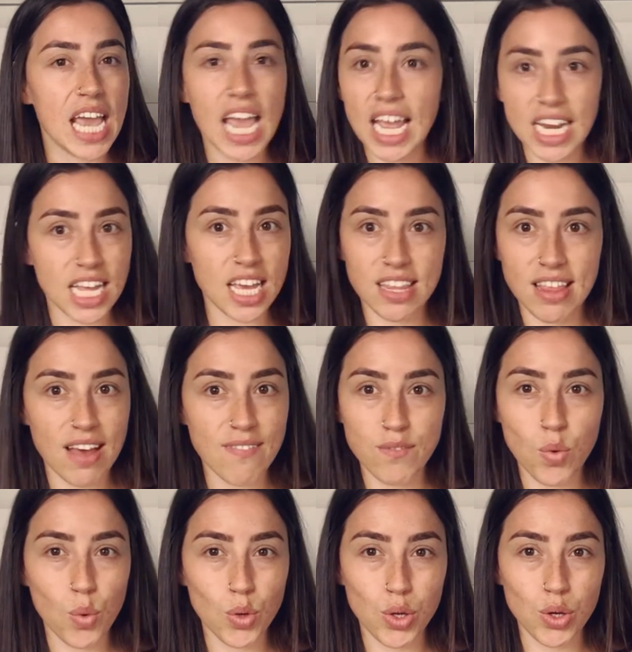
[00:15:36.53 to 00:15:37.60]
any of that
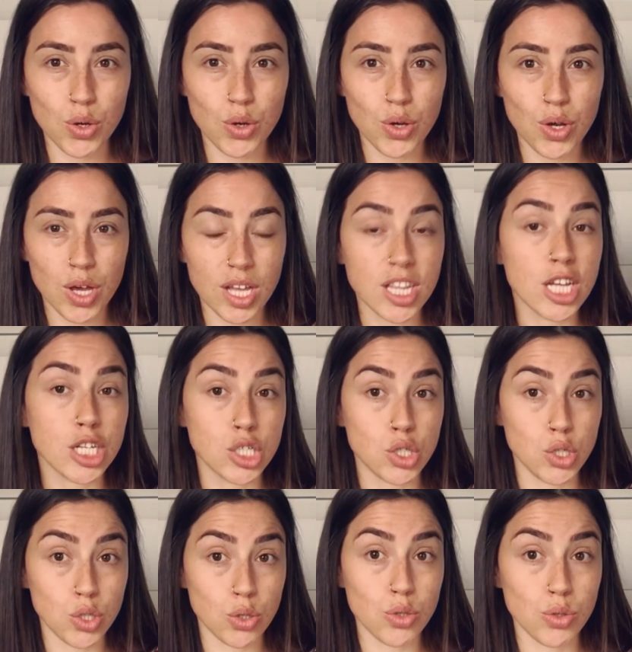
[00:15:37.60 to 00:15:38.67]
for you, and that is
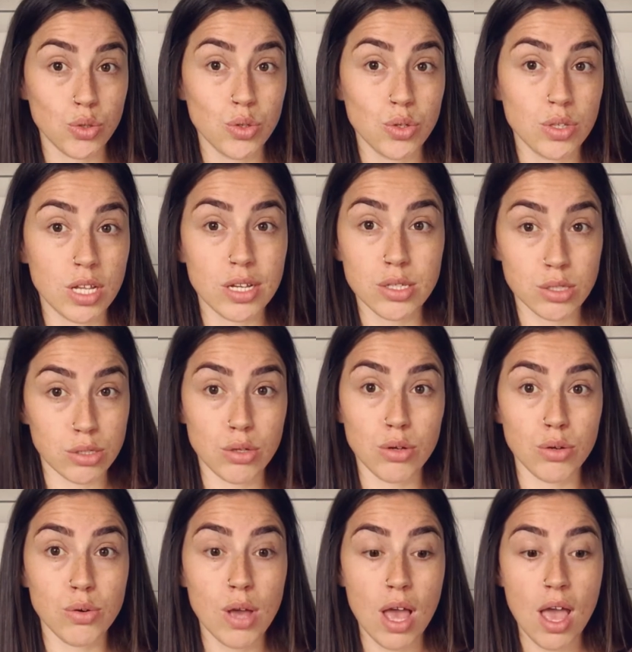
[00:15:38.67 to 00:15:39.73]
you. That is
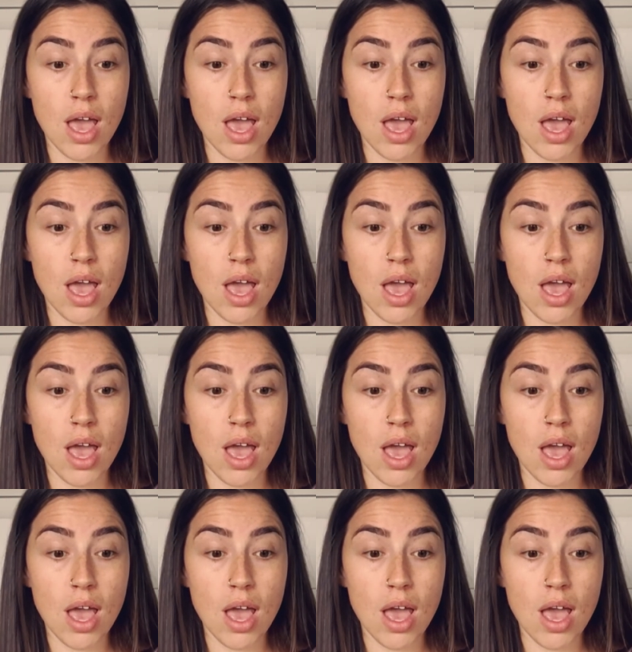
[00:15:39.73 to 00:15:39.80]
you.